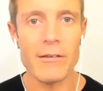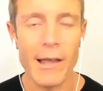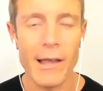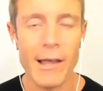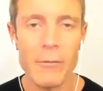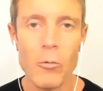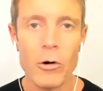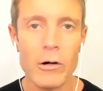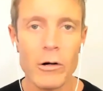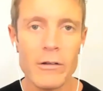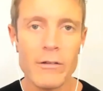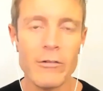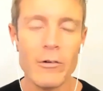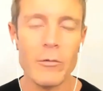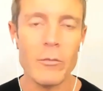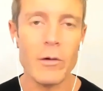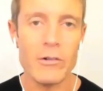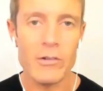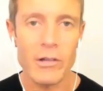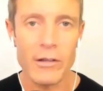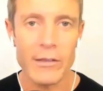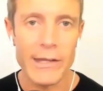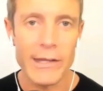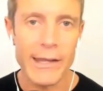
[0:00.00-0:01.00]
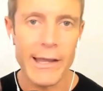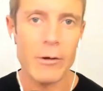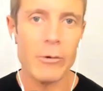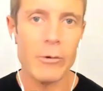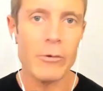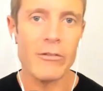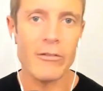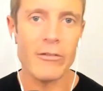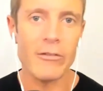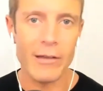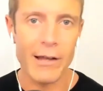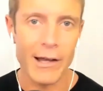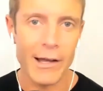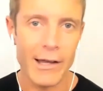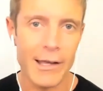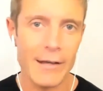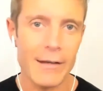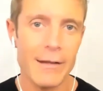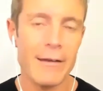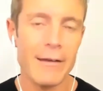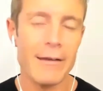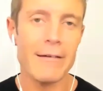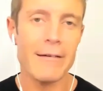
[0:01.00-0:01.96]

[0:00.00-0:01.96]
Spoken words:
I worked so much on the outside